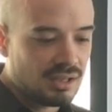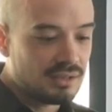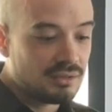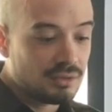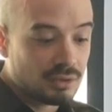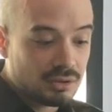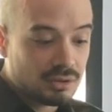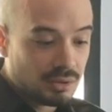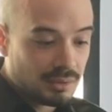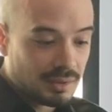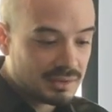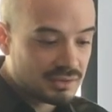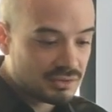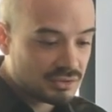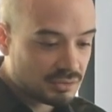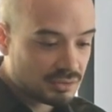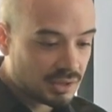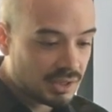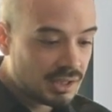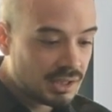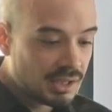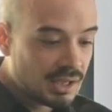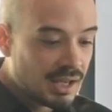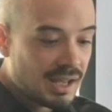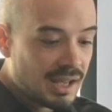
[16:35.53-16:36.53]
current
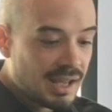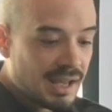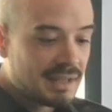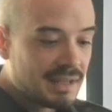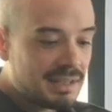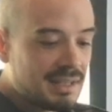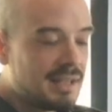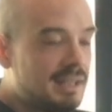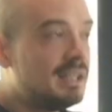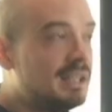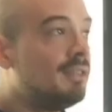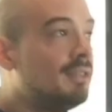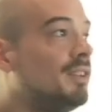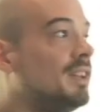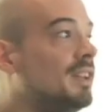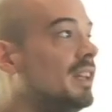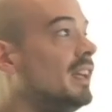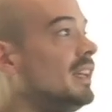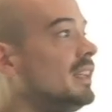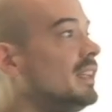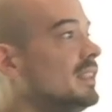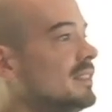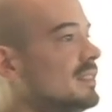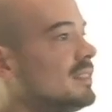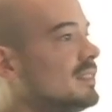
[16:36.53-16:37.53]
string, and then if it
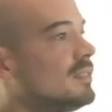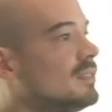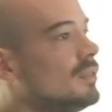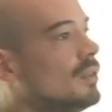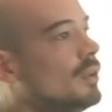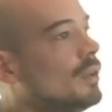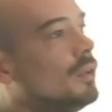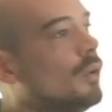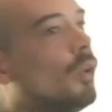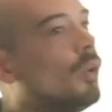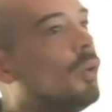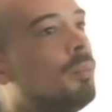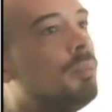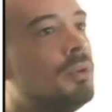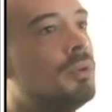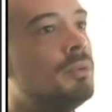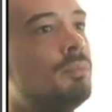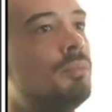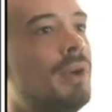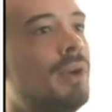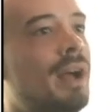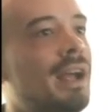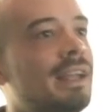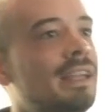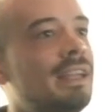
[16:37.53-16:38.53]
hits an open
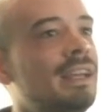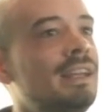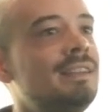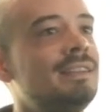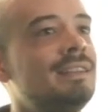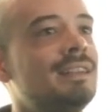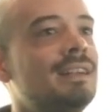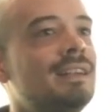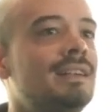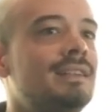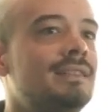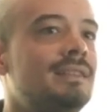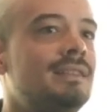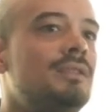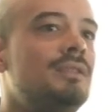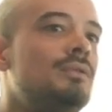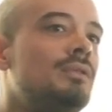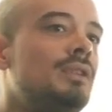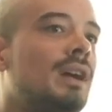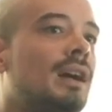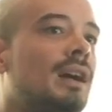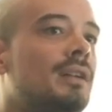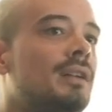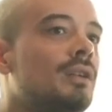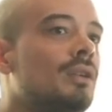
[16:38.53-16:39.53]
bracket, then you
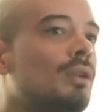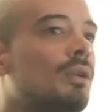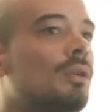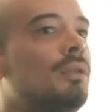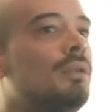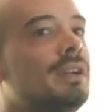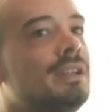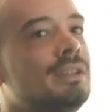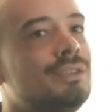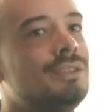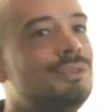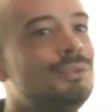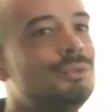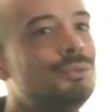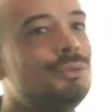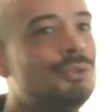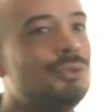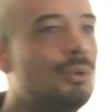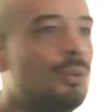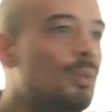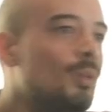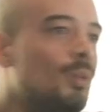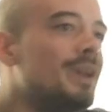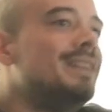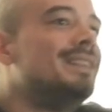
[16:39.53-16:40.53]
kind of go into the
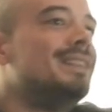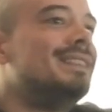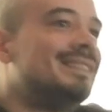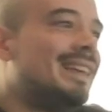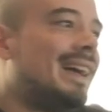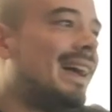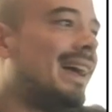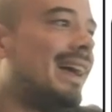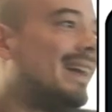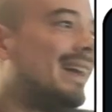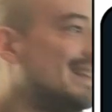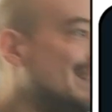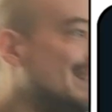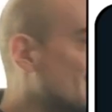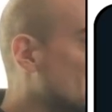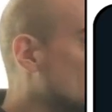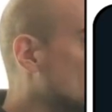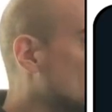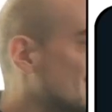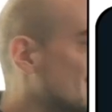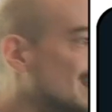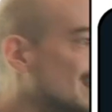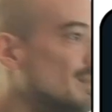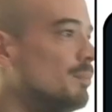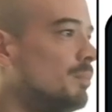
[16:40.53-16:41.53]
read tag
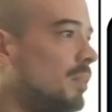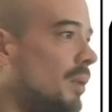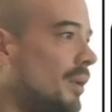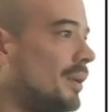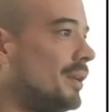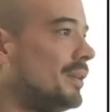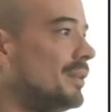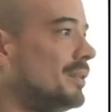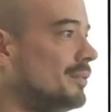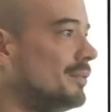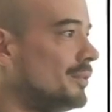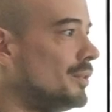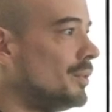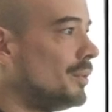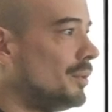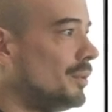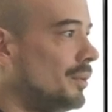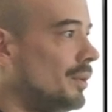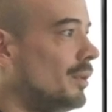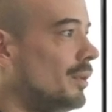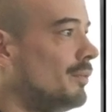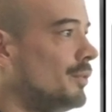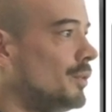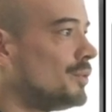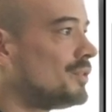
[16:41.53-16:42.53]
part of
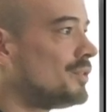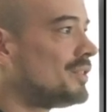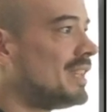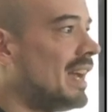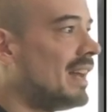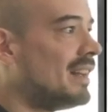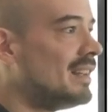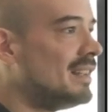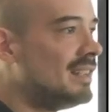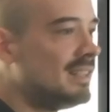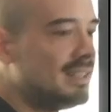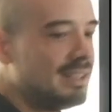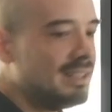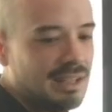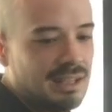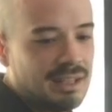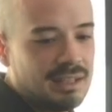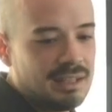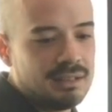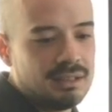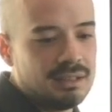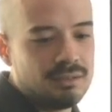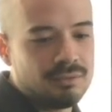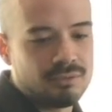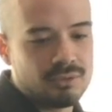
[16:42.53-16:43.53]
your scanning. And
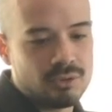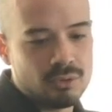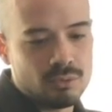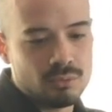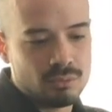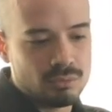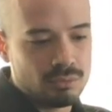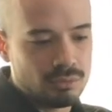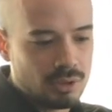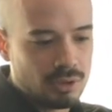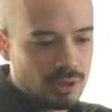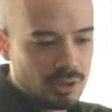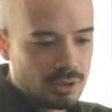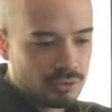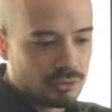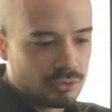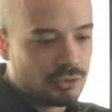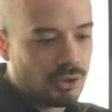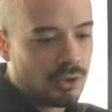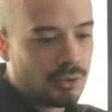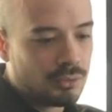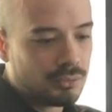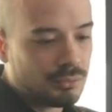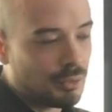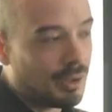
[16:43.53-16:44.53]
if you
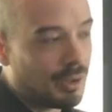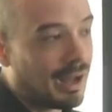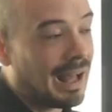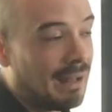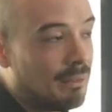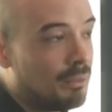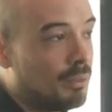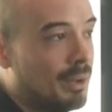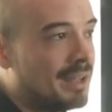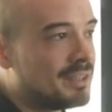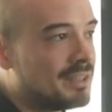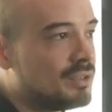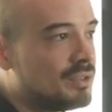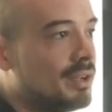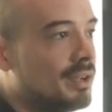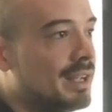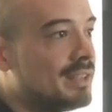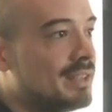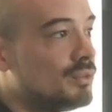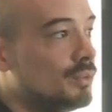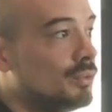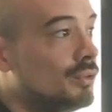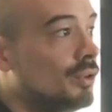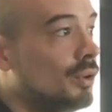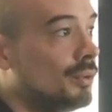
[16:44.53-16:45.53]
don't, as long as
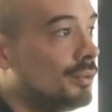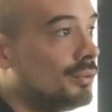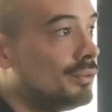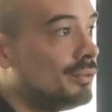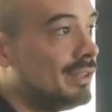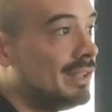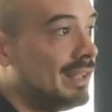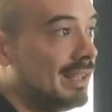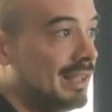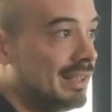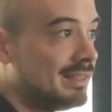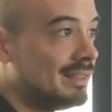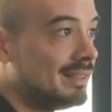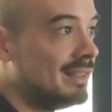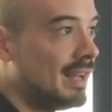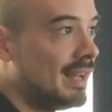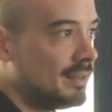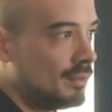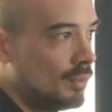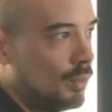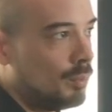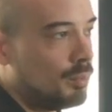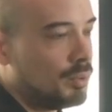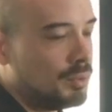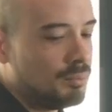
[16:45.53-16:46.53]
you don't hit that
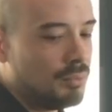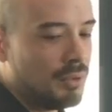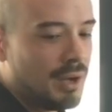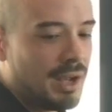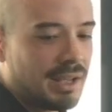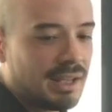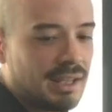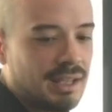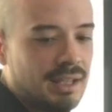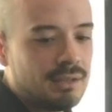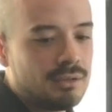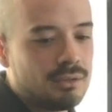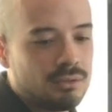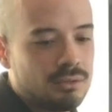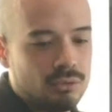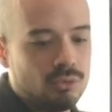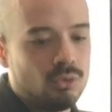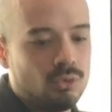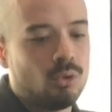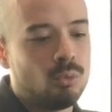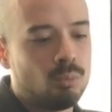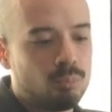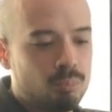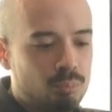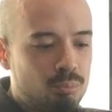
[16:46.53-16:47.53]
open bracket,
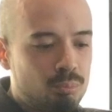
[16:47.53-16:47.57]
you're